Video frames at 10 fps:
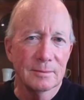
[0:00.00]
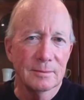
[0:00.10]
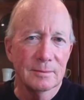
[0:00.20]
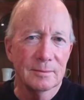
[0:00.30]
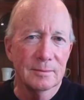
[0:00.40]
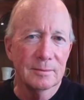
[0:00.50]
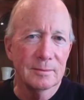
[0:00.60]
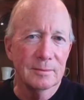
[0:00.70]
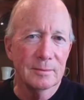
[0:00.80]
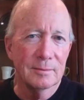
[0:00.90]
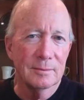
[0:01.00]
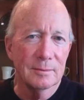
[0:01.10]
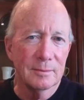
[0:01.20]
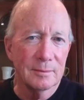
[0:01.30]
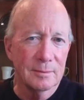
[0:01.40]

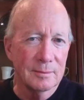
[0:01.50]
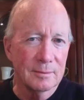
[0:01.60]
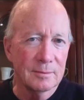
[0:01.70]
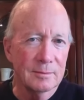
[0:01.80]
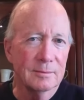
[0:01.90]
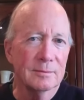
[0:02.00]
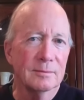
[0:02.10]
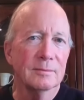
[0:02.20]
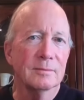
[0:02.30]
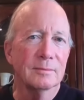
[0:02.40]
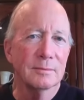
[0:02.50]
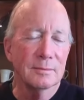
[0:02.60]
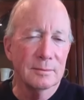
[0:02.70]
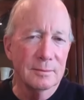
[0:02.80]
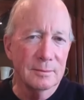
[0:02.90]

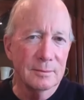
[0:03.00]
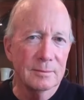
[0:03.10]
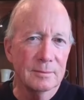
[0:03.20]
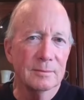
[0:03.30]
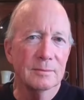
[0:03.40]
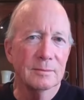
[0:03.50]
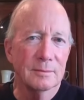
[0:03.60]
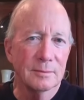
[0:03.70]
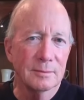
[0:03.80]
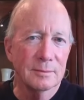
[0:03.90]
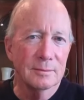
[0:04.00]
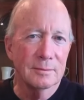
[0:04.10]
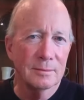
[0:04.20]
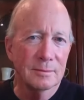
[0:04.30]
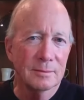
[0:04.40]

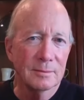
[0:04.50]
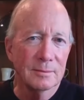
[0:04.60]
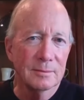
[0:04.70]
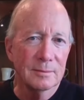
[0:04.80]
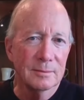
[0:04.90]
This person isn't speaking.